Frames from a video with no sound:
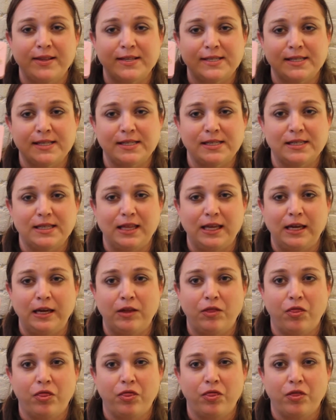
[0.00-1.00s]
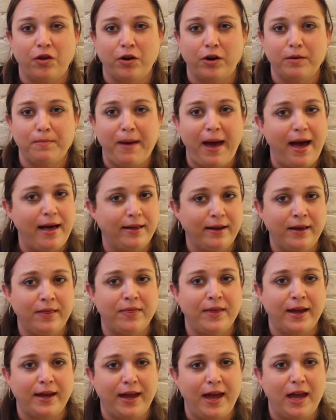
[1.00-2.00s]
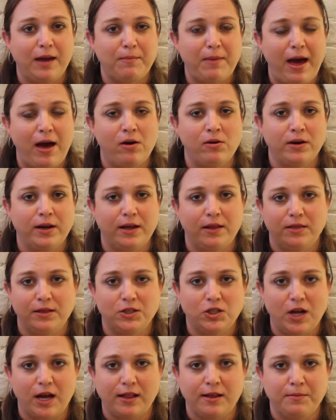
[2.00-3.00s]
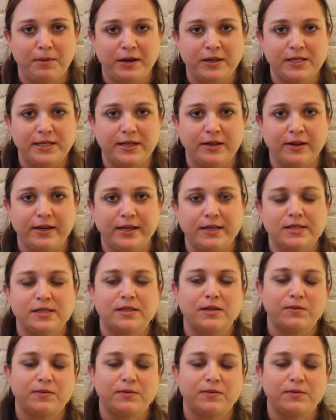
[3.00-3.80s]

This is the third palette that came out in the chocolate bar series.